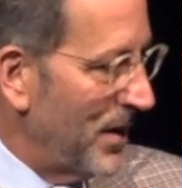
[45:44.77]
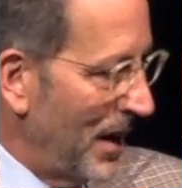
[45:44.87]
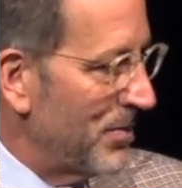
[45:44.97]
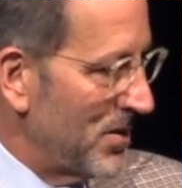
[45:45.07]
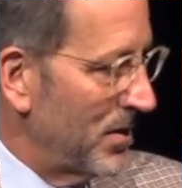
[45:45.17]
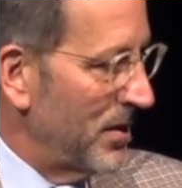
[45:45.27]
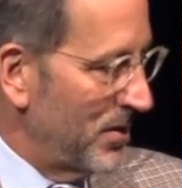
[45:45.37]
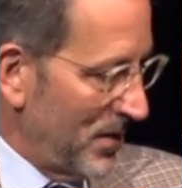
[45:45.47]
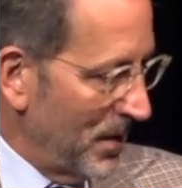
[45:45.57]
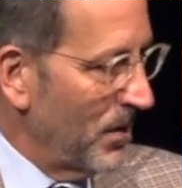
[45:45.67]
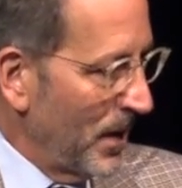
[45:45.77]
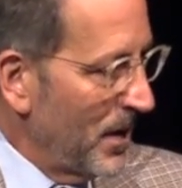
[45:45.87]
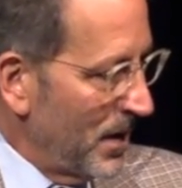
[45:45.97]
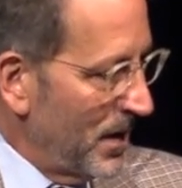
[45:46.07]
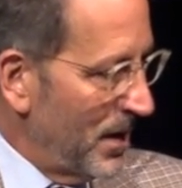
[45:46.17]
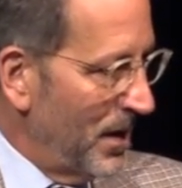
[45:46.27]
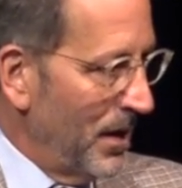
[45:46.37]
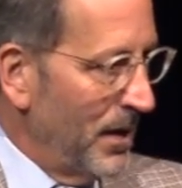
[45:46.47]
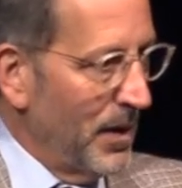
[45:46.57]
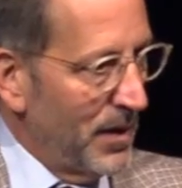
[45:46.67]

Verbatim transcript: absolutely. So uh,